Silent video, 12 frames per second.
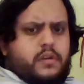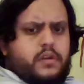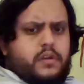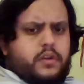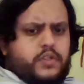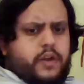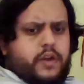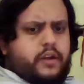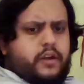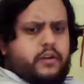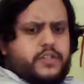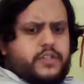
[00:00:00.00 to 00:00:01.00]

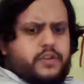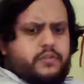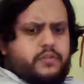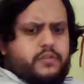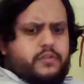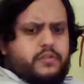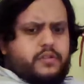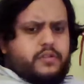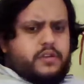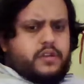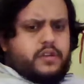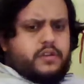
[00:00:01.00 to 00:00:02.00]
Strider, aren't you?
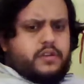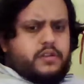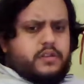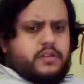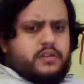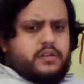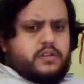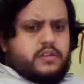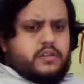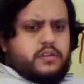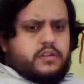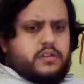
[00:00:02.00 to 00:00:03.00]
Uh,
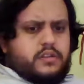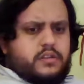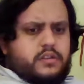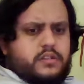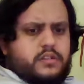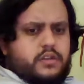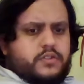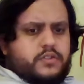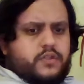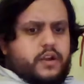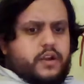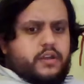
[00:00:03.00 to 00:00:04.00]
Zero
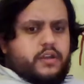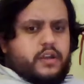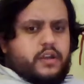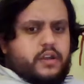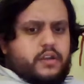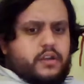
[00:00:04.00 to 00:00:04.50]
Strider. Yeah, yeah,